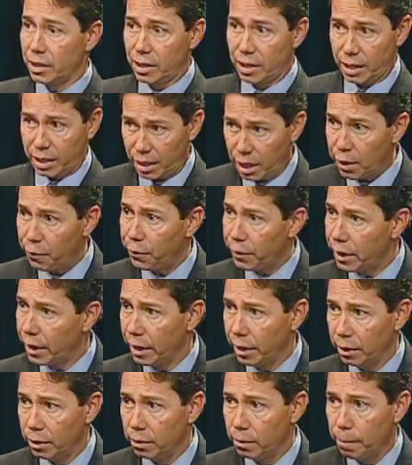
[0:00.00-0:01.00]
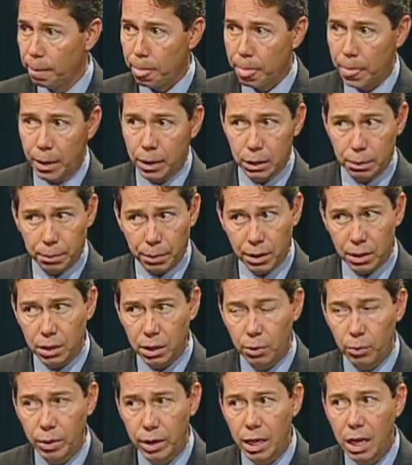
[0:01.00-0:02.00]
significant,
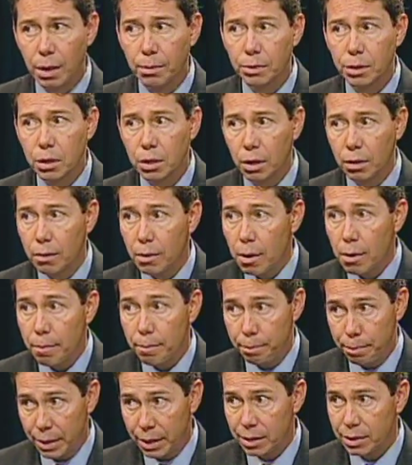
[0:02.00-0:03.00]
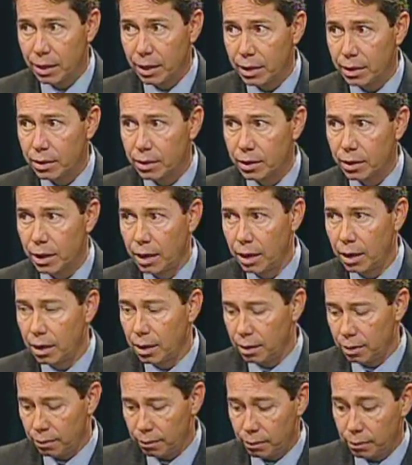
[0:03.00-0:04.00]
especially when it comes to business
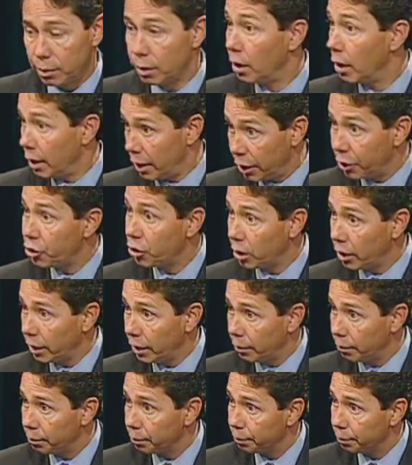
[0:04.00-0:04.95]
initially?